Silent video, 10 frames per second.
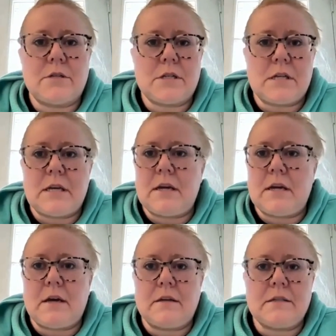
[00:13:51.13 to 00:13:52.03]

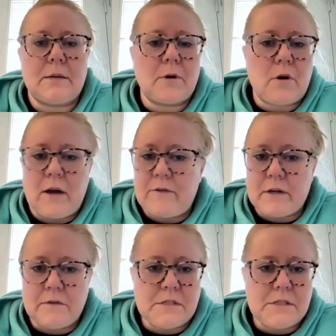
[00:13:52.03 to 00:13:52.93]
usually a
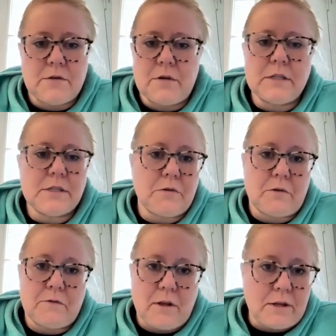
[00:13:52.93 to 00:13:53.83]
demographic of students who
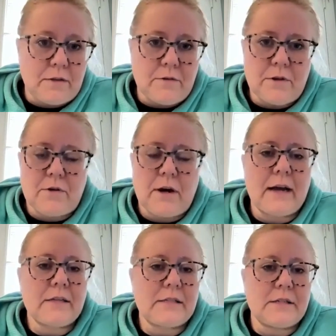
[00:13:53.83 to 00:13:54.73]
are falling through the
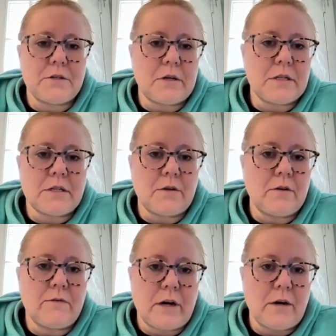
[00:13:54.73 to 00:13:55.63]
cracks in
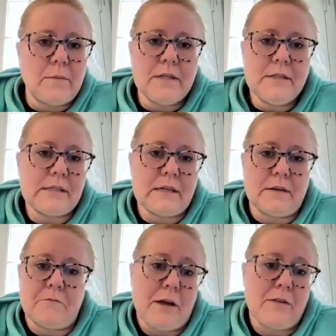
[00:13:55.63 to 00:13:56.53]
traditional environments.
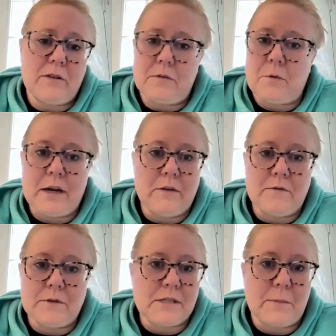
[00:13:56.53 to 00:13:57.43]
And rather than
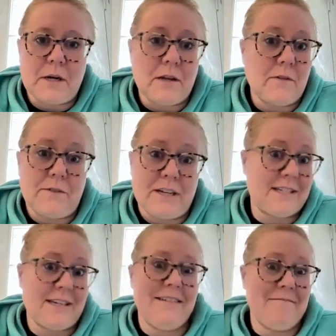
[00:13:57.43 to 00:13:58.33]
waiting for somebody to
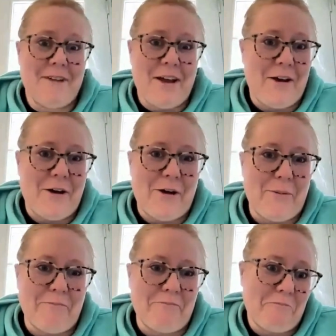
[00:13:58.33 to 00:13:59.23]
fix it,
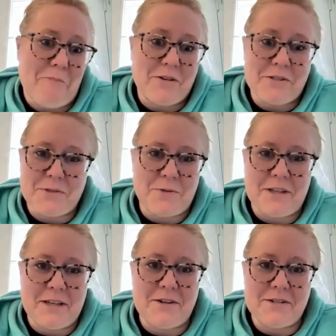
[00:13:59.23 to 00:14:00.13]

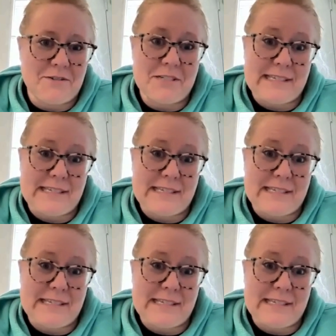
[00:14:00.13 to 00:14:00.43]
microschool leaders